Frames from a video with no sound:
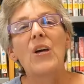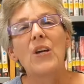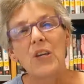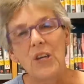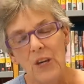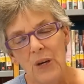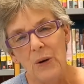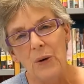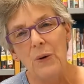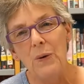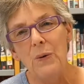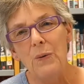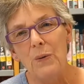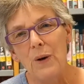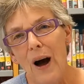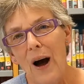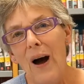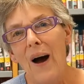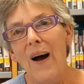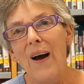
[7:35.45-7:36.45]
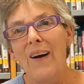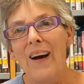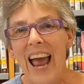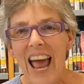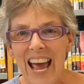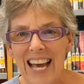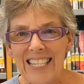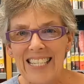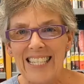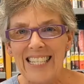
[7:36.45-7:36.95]
Q, R,
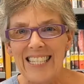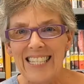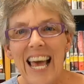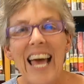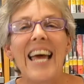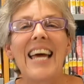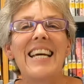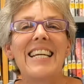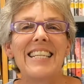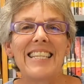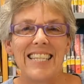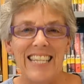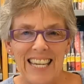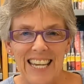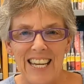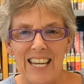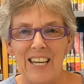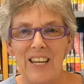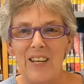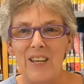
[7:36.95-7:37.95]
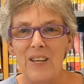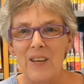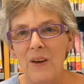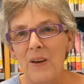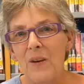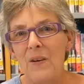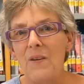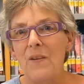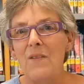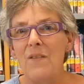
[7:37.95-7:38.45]
S, T,
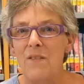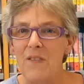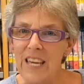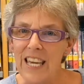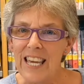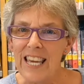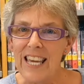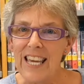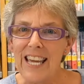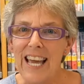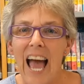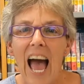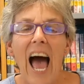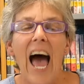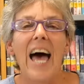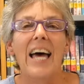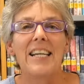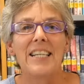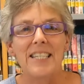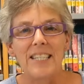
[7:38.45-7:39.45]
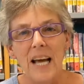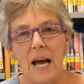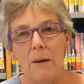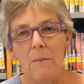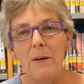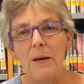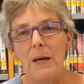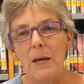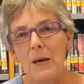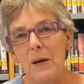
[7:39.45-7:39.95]
U, V,
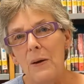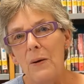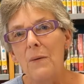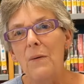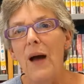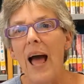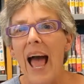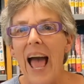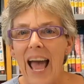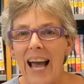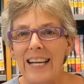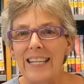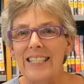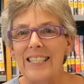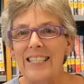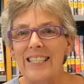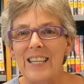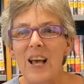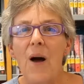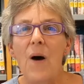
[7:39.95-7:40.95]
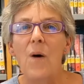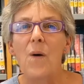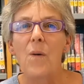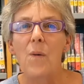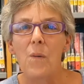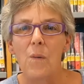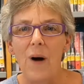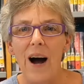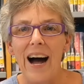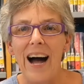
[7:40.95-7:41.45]
W, X,
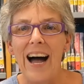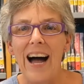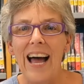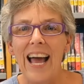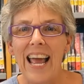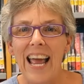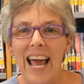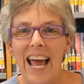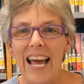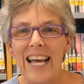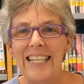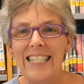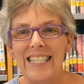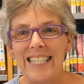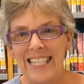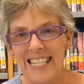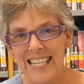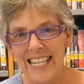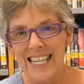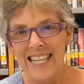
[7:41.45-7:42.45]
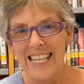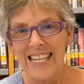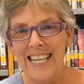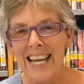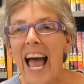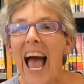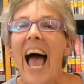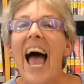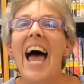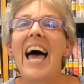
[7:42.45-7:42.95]
Y, and Z.